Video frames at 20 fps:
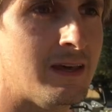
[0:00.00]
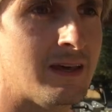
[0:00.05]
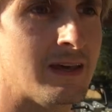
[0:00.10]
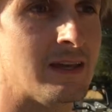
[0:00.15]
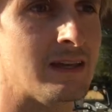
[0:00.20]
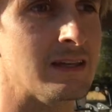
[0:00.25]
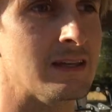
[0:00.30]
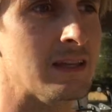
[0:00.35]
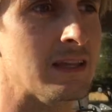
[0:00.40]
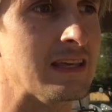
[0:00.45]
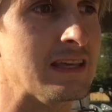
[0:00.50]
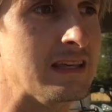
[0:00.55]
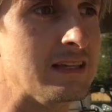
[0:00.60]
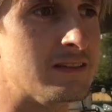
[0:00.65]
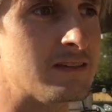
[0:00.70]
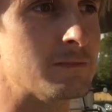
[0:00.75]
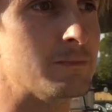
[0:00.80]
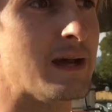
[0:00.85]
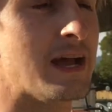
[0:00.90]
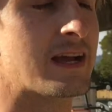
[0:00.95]
and
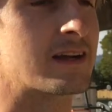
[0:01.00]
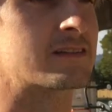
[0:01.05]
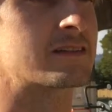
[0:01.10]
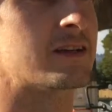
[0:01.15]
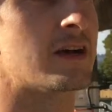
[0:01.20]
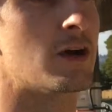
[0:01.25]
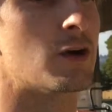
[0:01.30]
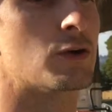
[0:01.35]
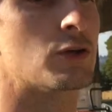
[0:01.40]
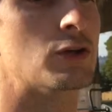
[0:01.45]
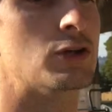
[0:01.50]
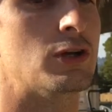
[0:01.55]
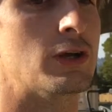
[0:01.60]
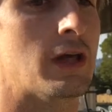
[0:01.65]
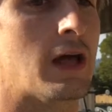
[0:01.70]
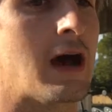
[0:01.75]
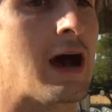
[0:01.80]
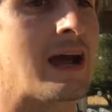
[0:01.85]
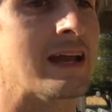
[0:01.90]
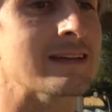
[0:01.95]
each max out
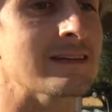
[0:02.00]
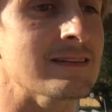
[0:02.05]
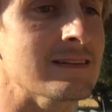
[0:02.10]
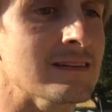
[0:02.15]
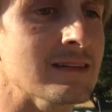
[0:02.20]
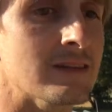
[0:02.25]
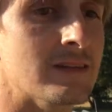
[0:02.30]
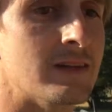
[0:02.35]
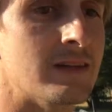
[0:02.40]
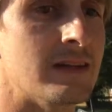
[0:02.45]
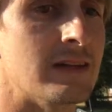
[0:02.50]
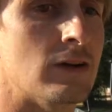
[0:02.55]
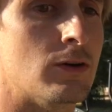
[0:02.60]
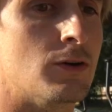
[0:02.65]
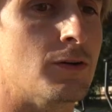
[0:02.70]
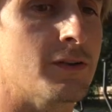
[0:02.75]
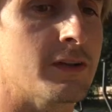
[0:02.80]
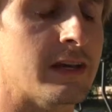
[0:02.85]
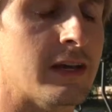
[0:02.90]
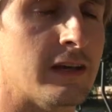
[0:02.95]
ideally
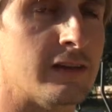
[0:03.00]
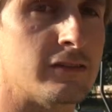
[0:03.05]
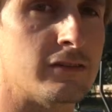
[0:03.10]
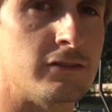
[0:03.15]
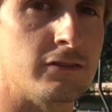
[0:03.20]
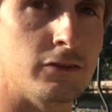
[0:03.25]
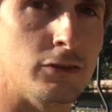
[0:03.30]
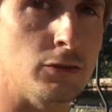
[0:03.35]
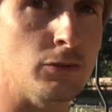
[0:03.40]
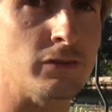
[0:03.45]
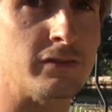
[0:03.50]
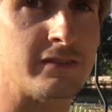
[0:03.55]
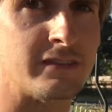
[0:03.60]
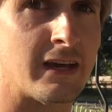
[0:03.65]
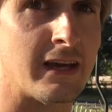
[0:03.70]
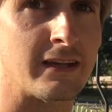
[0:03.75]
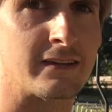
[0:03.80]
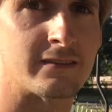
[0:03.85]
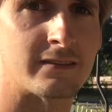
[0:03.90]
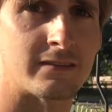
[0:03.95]
only has 2
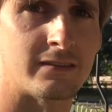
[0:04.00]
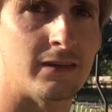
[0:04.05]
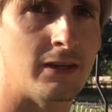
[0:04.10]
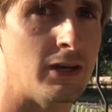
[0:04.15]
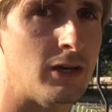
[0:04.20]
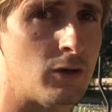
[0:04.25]
sets,